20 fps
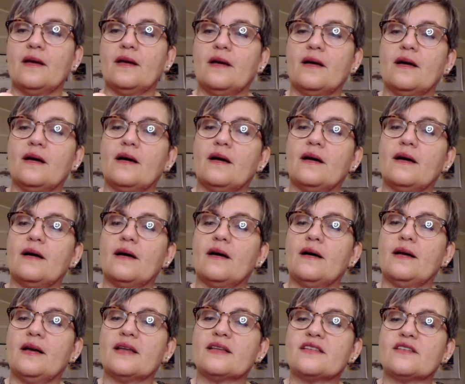
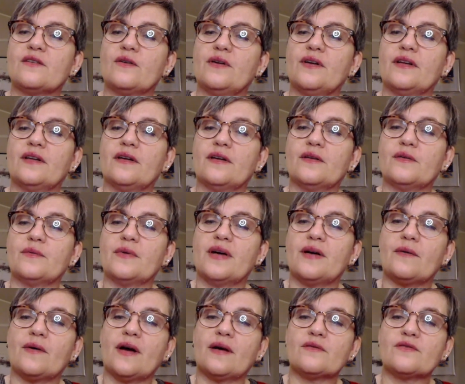let's turn it the other way
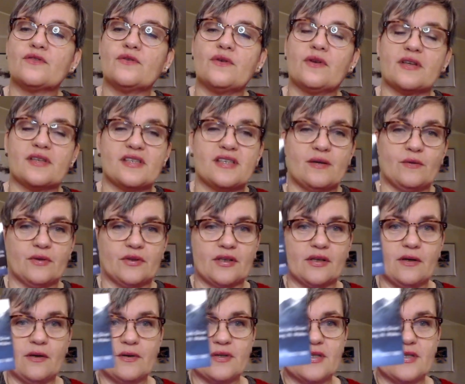around so you can see what it looks